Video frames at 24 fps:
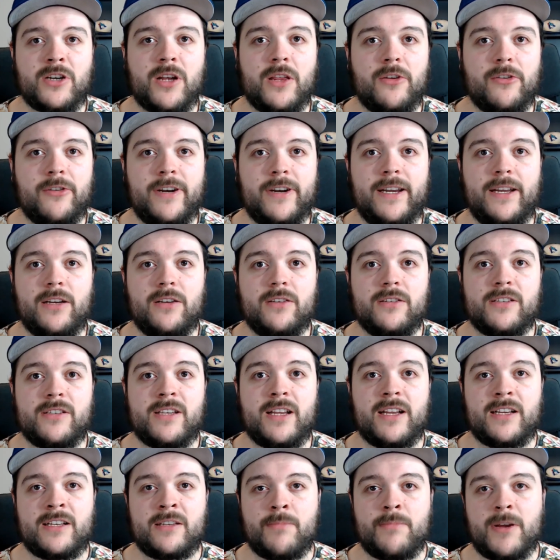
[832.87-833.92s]
their heels,
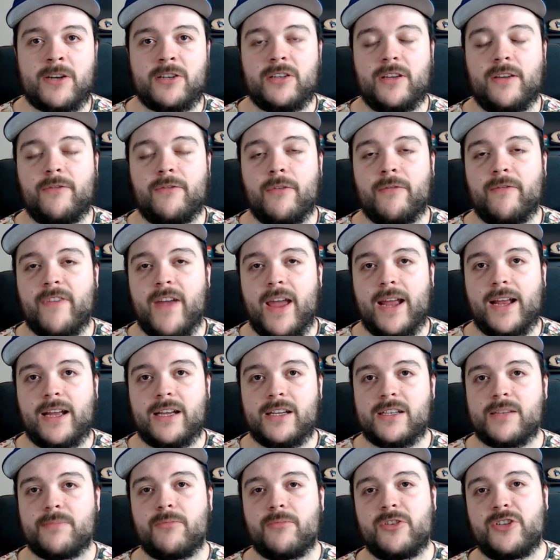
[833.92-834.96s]
especially from Vegas,
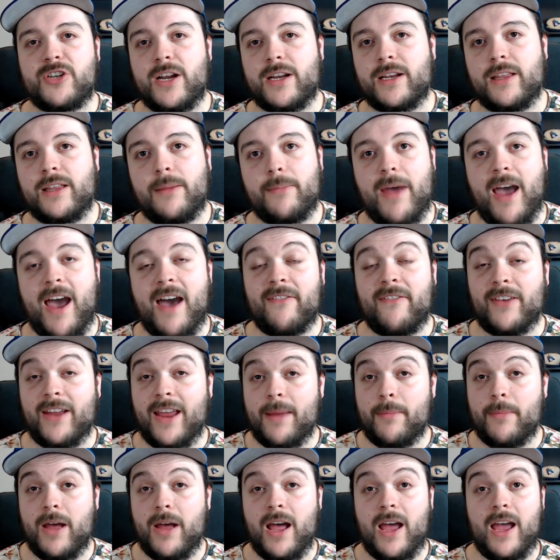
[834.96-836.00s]
projecting them half a game
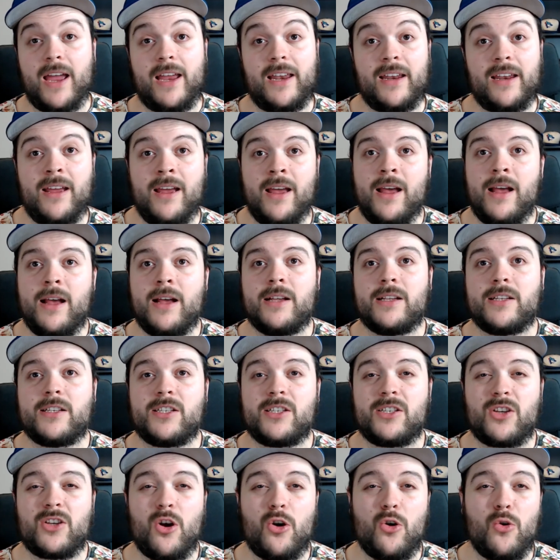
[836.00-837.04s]
behind.
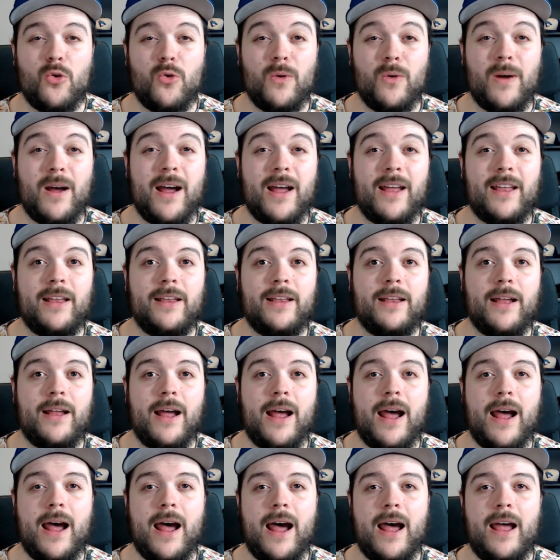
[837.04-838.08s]
So
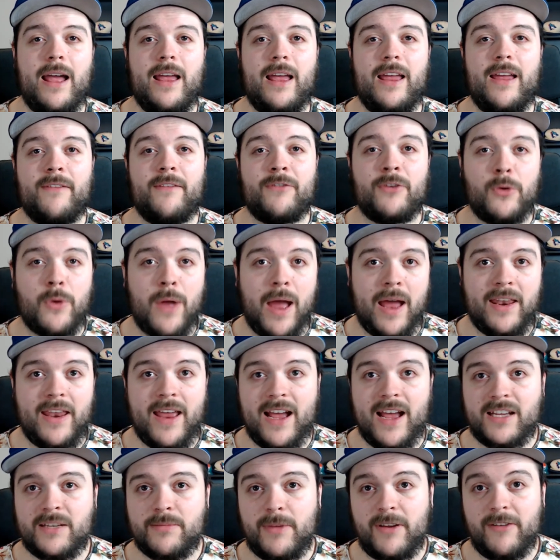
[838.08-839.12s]
if you had to
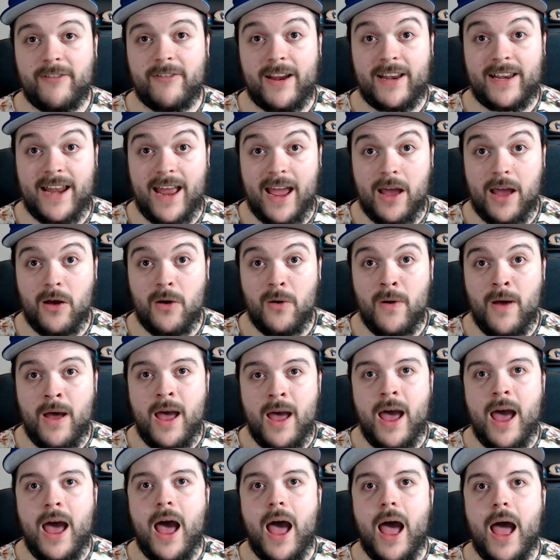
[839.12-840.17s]
ask me right now,
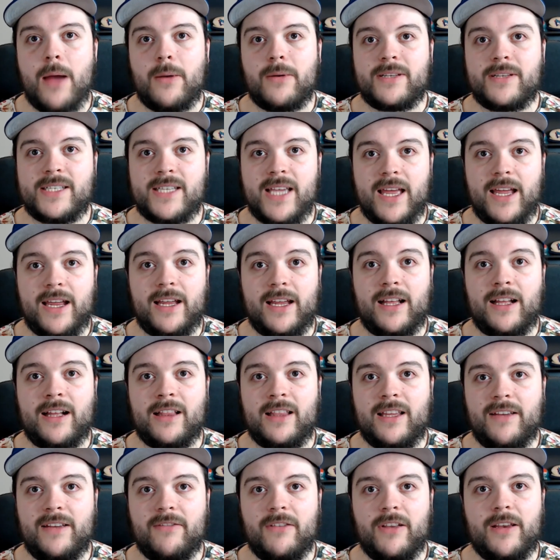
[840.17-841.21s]
I would say
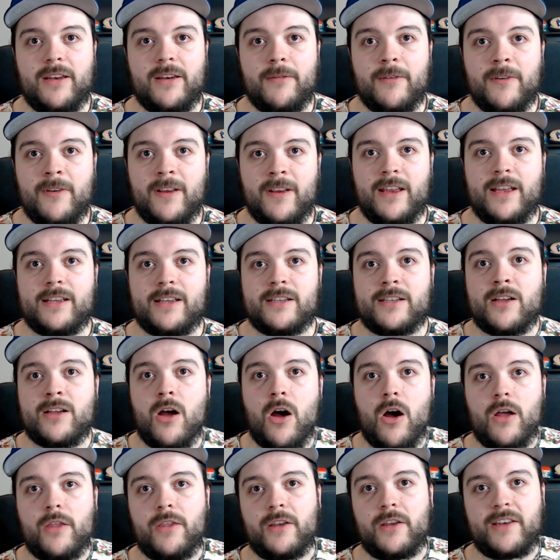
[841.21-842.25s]
Cleveland is
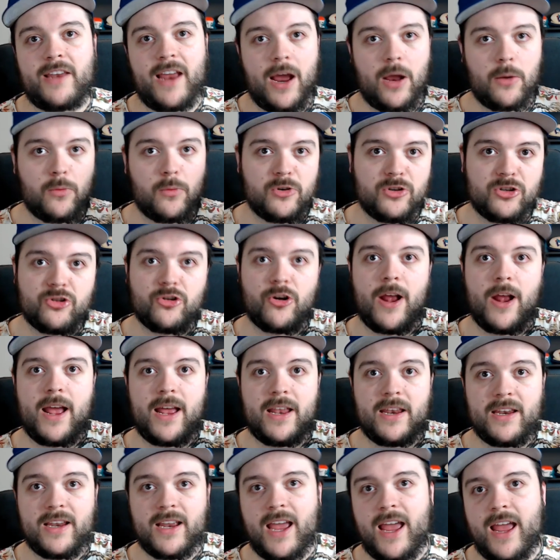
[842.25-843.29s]
on the downward
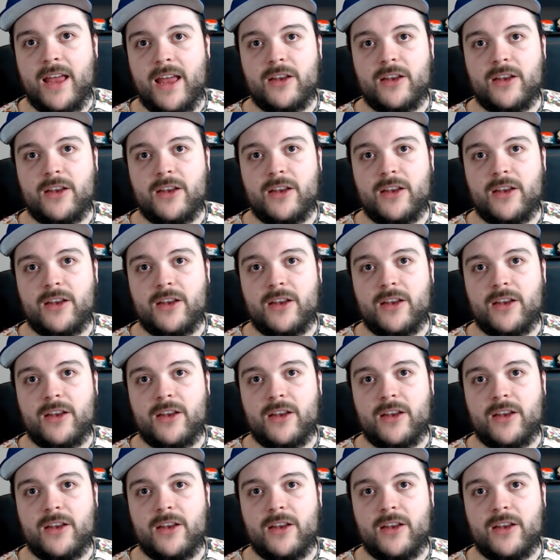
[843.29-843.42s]
trend and